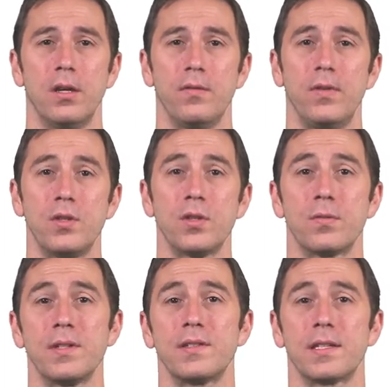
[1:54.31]
Fusion
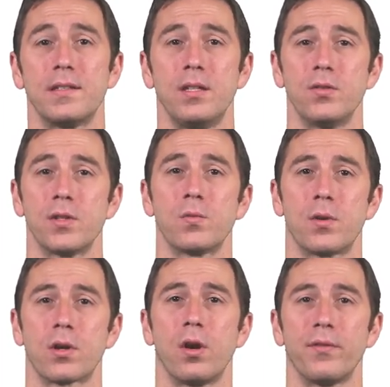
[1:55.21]
360 uses
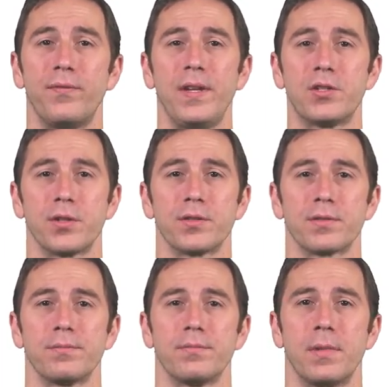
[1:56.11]
what are called
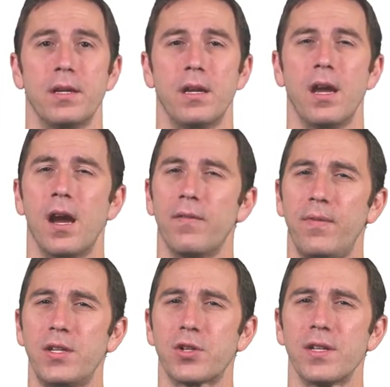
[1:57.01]
features. A
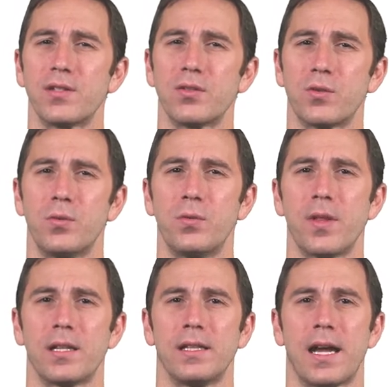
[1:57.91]
feature is a tool
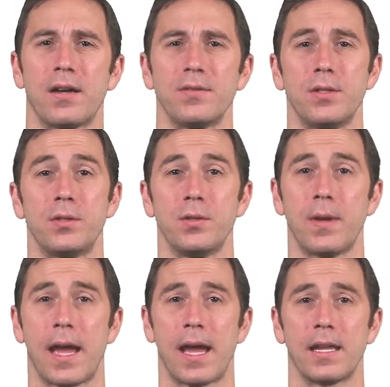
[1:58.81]
that allows you
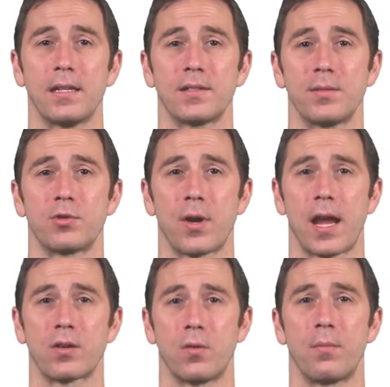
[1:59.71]
to add,
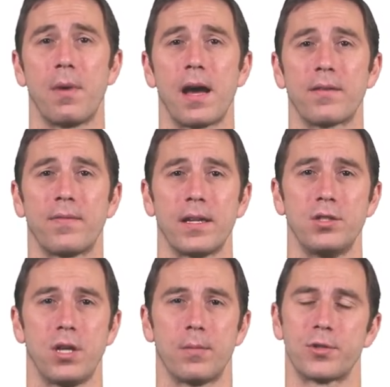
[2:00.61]
subtract, or modify
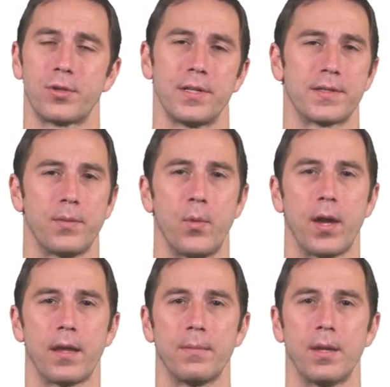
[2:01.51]
geometry in some
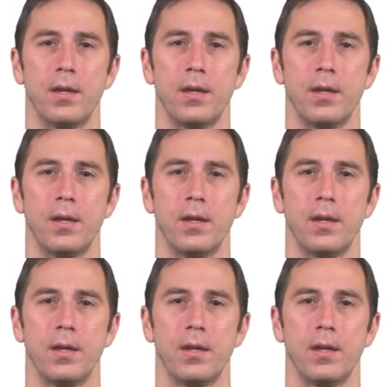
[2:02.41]
way.